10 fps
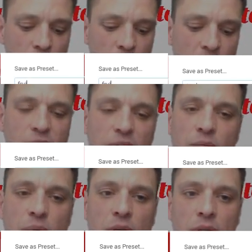You can even
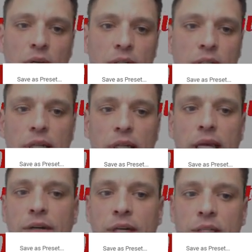build on this
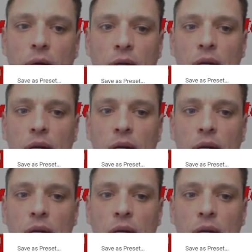later as well